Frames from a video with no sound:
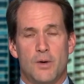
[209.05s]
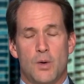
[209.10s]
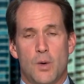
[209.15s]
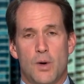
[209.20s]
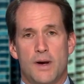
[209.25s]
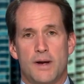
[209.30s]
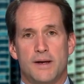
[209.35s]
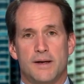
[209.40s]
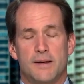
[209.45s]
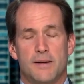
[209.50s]

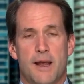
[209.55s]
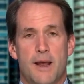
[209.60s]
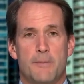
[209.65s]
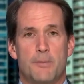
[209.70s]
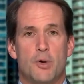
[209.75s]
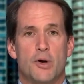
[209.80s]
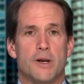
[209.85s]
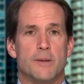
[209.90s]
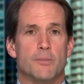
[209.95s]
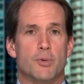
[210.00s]
going
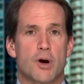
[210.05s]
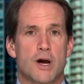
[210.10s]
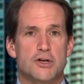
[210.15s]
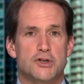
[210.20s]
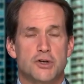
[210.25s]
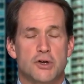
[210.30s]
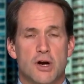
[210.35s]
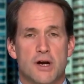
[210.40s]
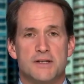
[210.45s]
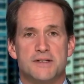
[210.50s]
and putting
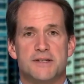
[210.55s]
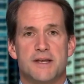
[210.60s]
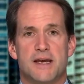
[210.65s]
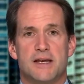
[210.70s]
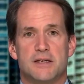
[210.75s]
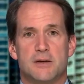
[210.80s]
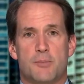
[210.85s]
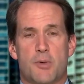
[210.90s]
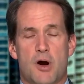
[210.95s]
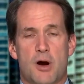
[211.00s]
pressure on
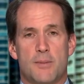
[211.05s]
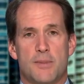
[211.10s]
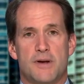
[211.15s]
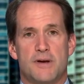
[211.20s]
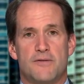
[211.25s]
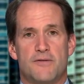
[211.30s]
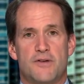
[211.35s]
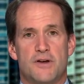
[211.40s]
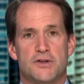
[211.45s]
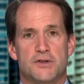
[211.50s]
State
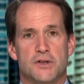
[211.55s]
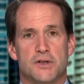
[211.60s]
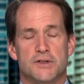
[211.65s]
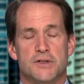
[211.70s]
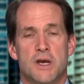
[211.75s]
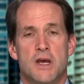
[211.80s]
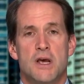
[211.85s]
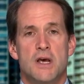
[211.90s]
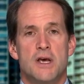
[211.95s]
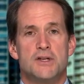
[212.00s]
Department officials.